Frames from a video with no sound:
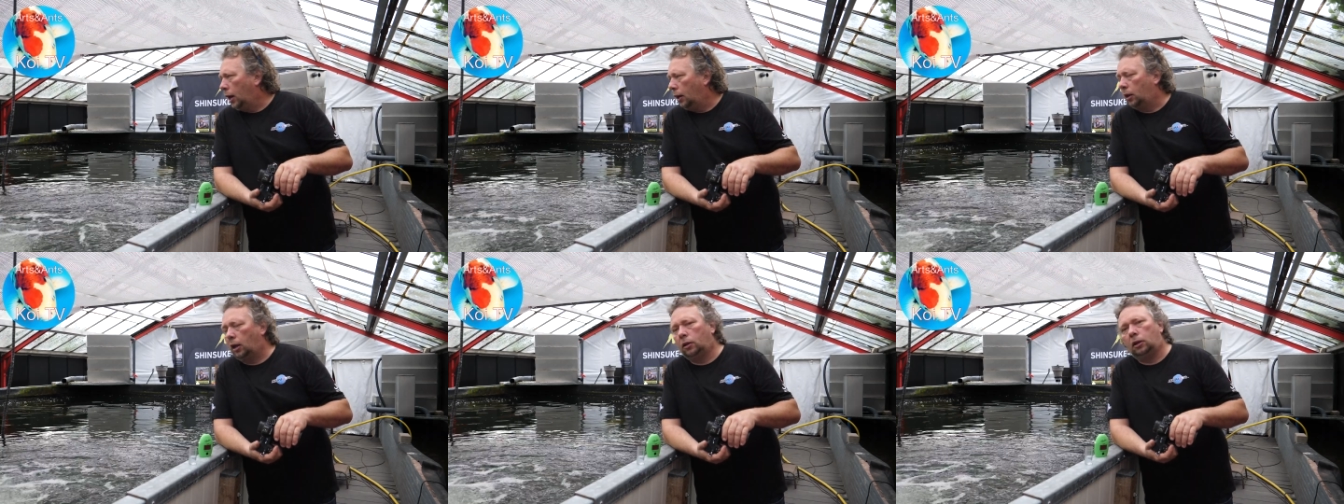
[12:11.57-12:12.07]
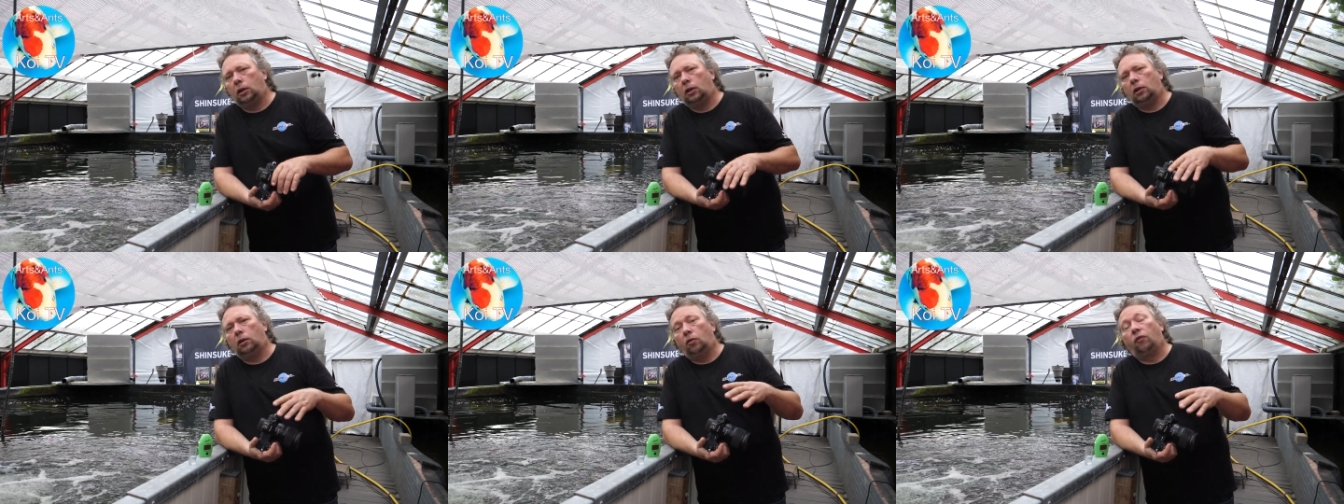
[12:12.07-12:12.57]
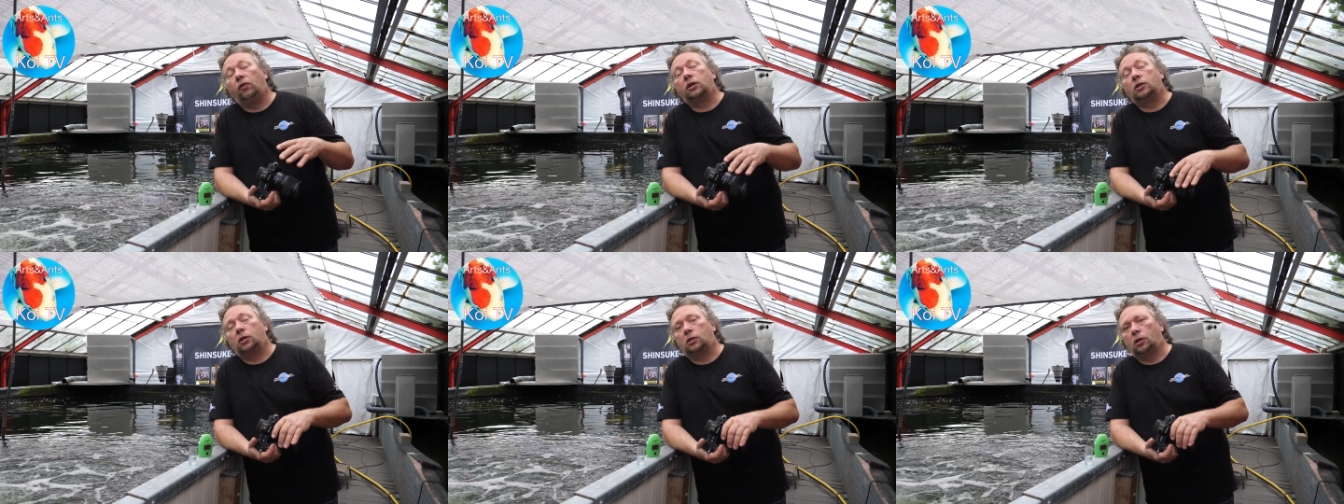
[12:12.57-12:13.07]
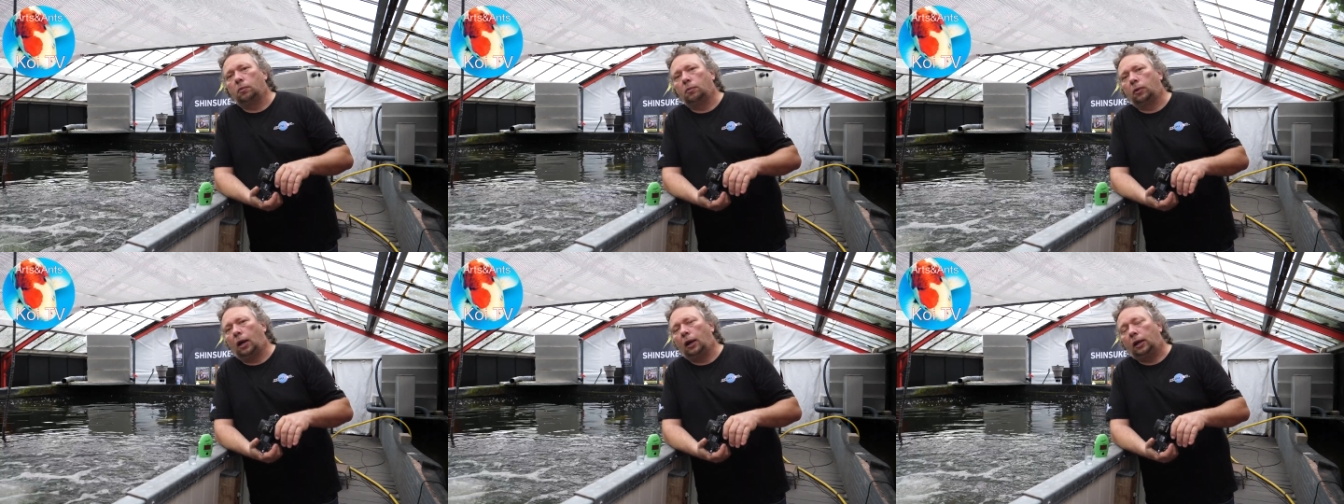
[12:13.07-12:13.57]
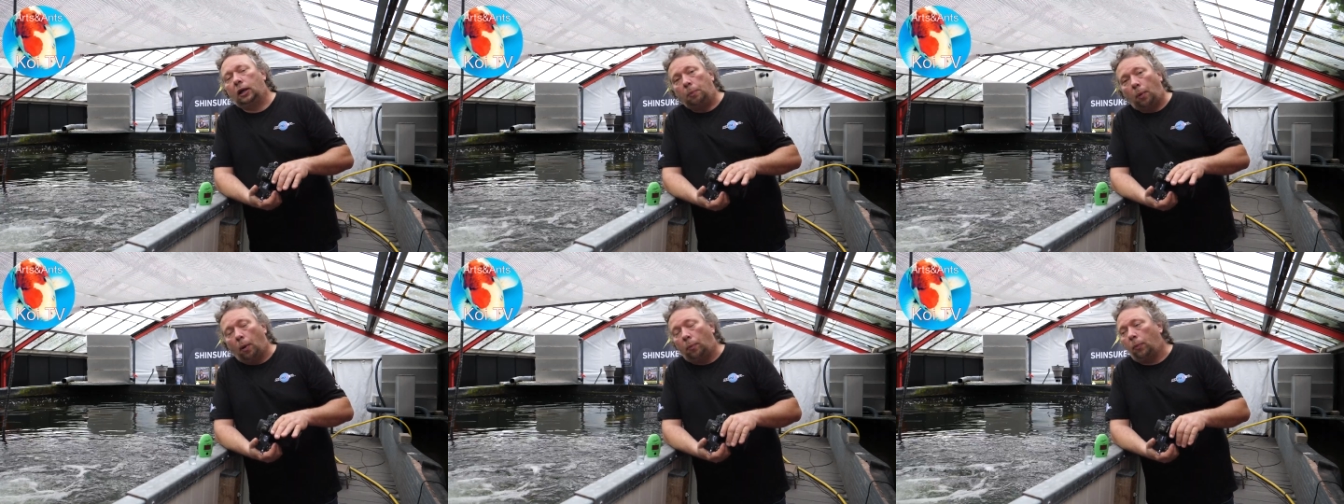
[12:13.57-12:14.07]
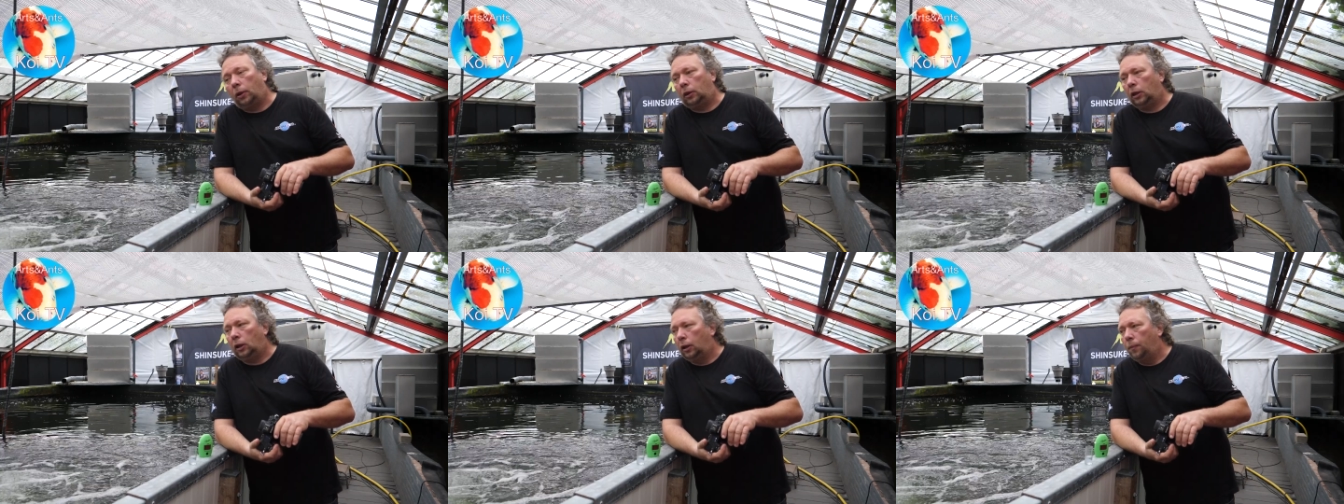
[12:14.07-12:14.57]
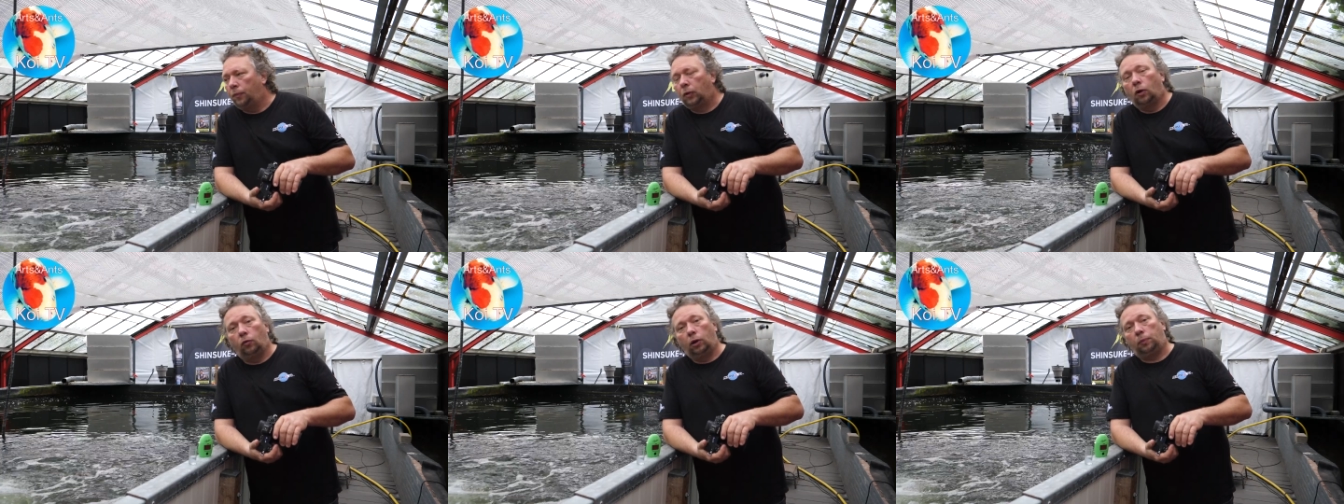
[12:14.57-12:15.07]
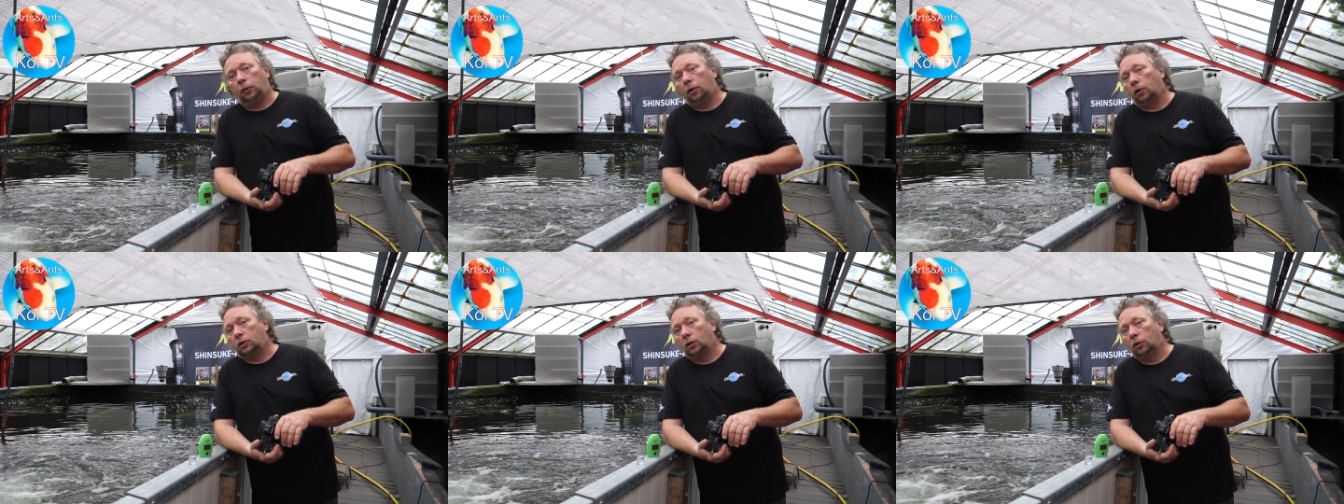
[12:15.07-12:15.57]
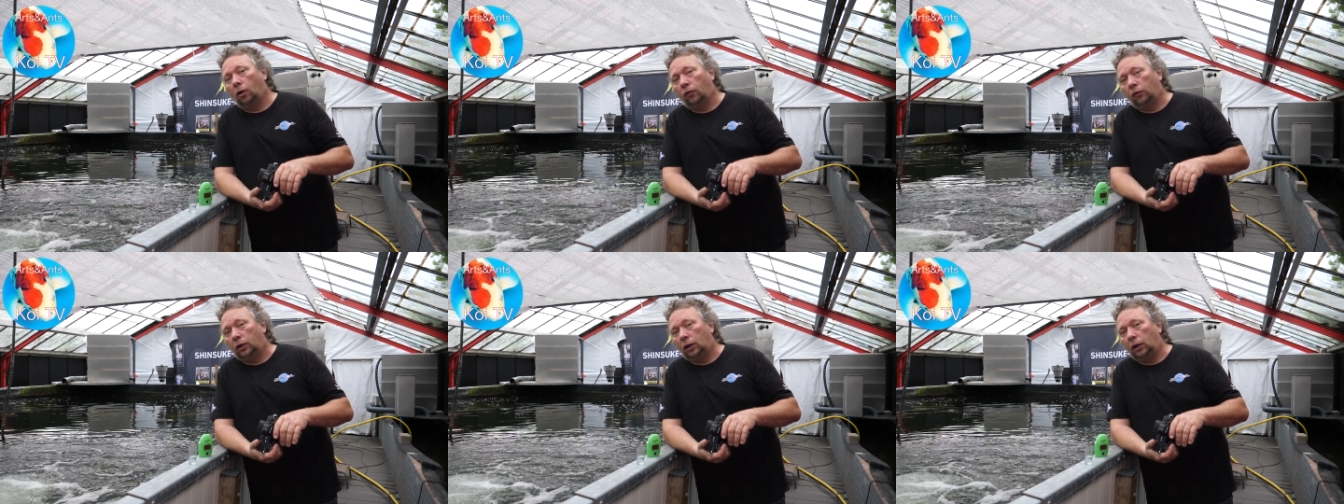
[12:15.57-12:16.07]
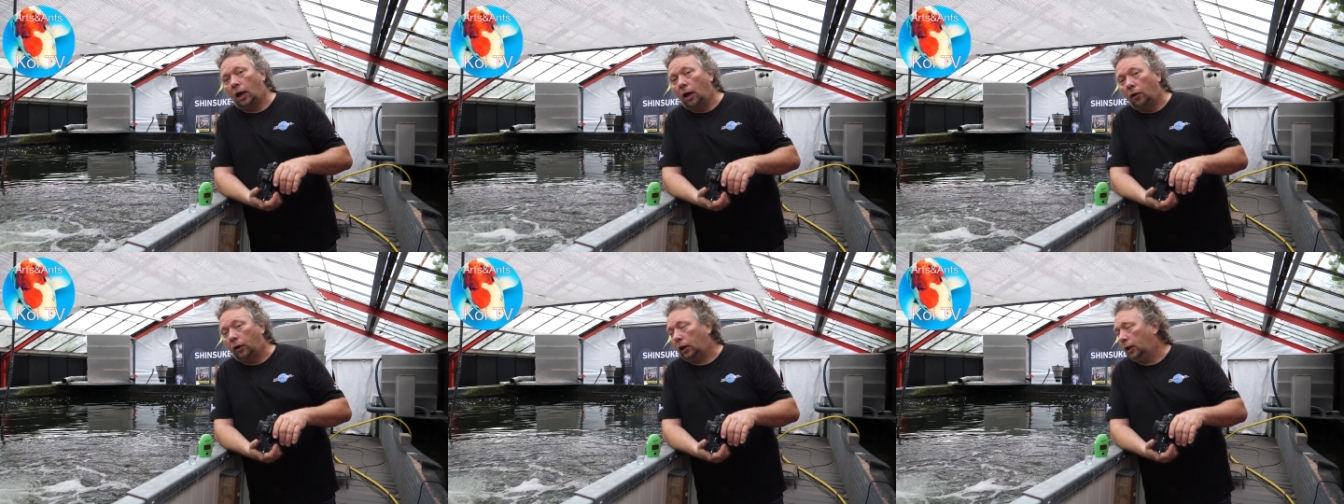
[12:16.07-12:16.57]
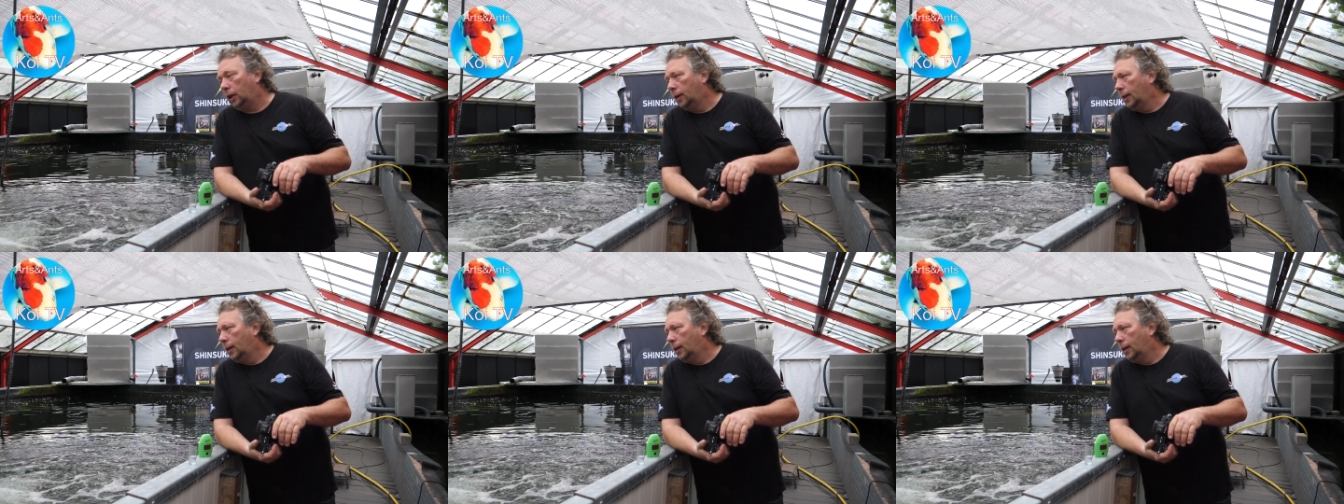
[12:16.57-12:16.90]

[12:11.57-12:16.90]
And then the UV system can keep up with the reproduction of the algae